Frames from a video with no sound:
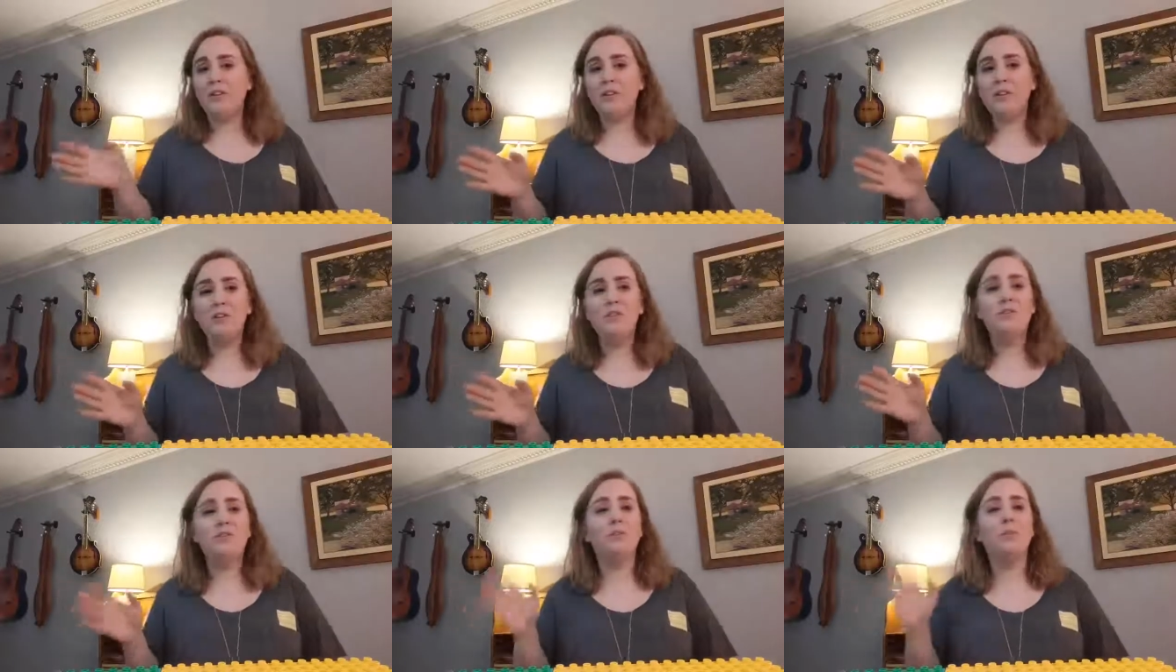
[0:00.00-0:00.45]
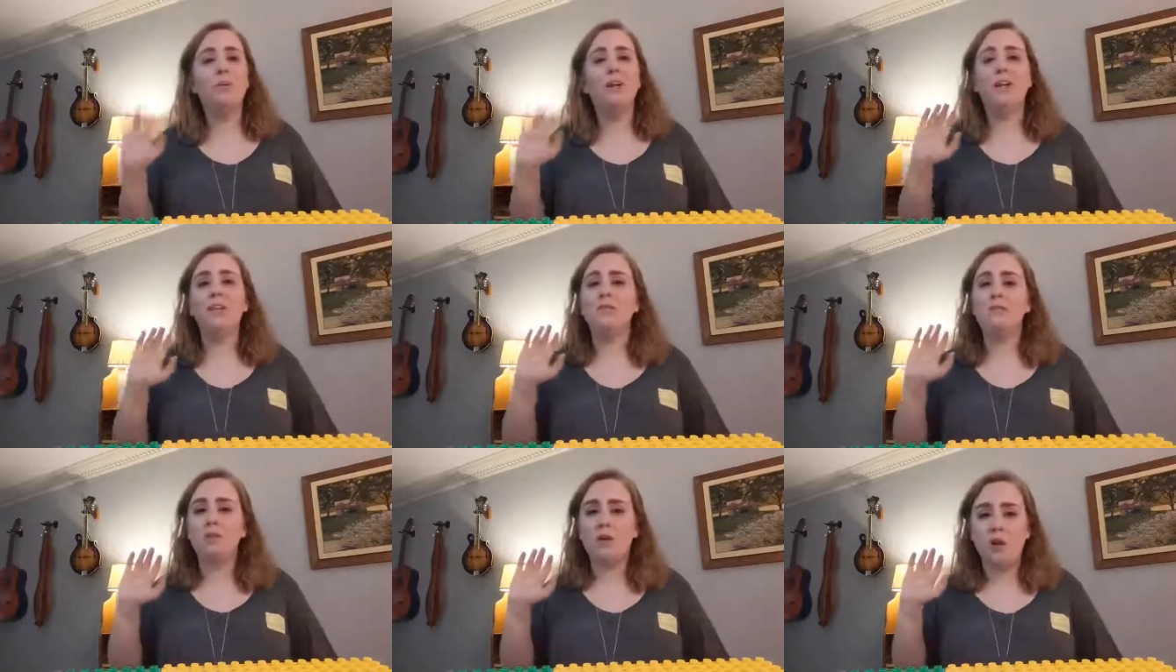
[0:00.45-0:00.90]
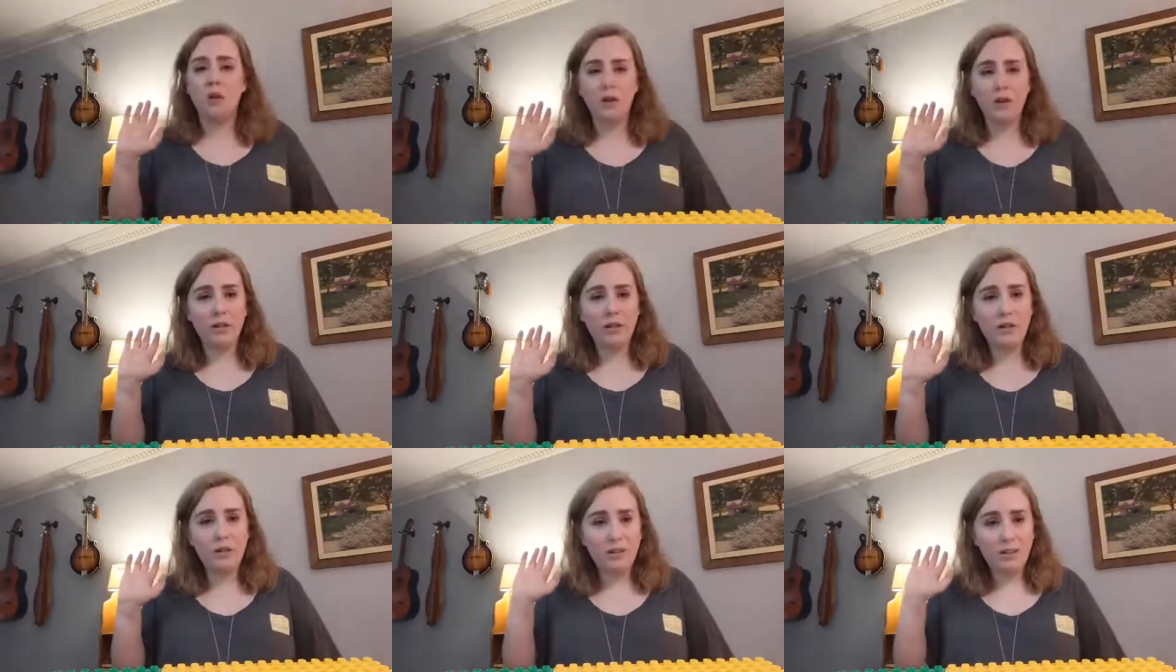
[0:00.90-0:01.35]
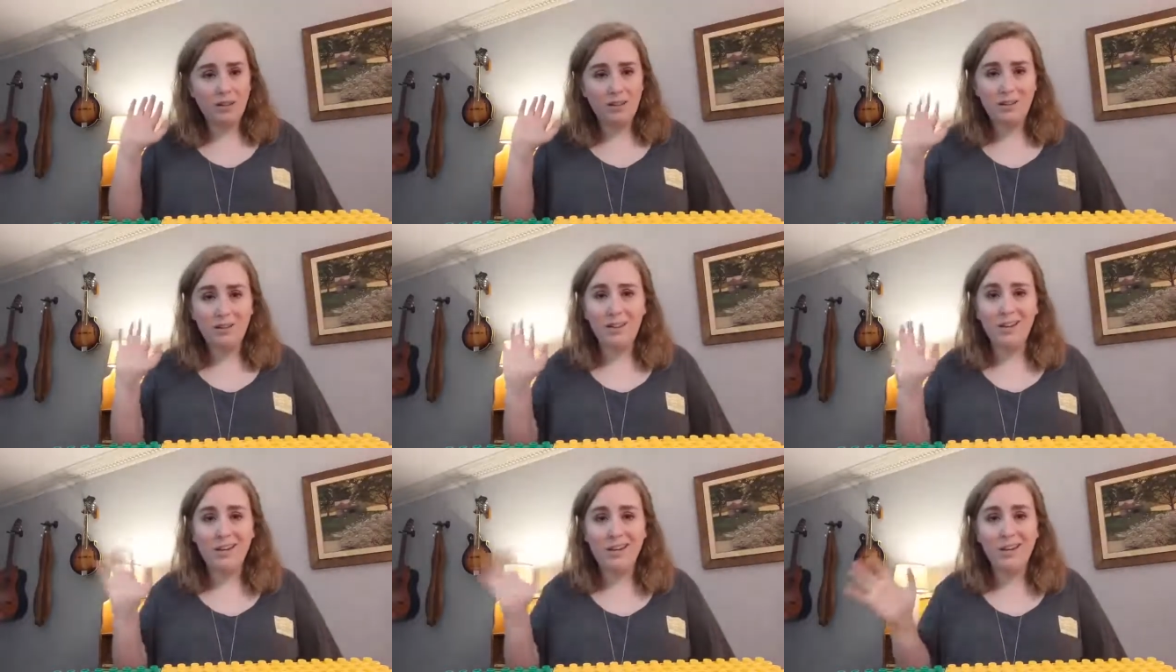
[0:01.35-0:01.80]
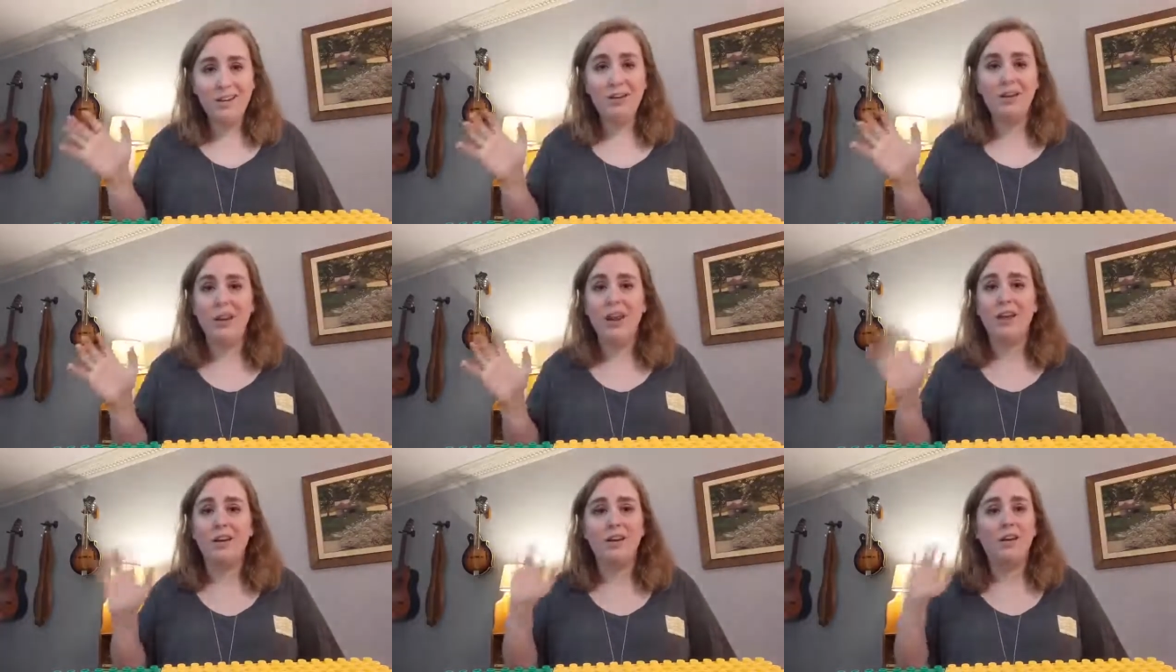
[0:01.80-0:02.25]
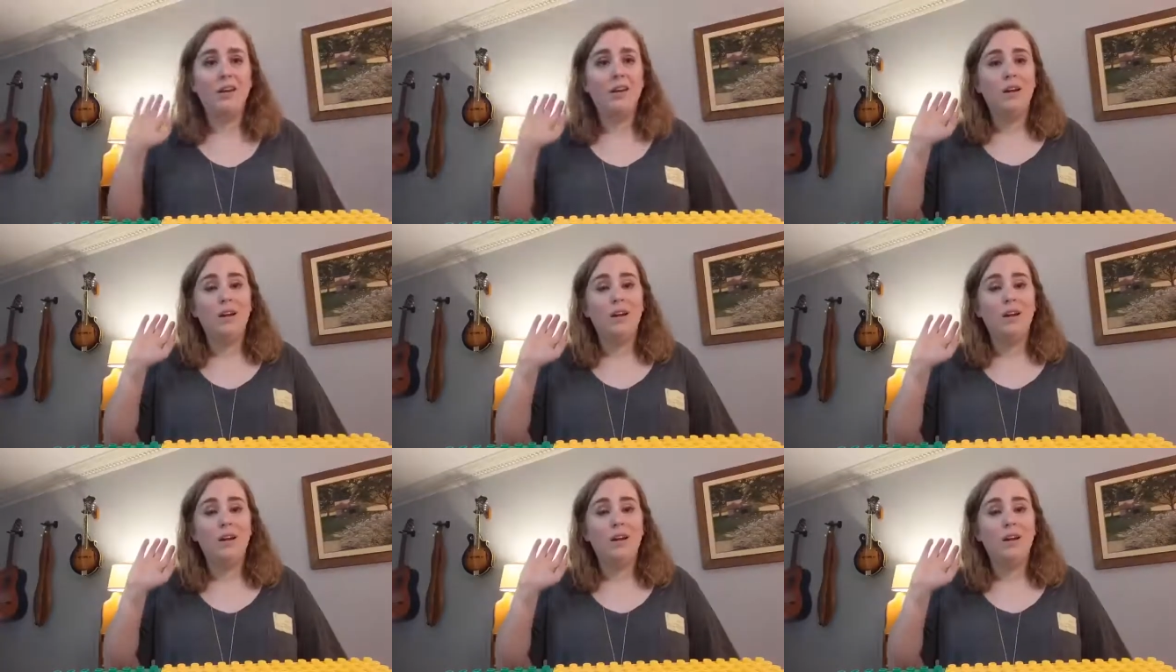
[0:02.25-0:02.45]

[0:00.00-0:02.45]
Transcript: other instruments on the internet,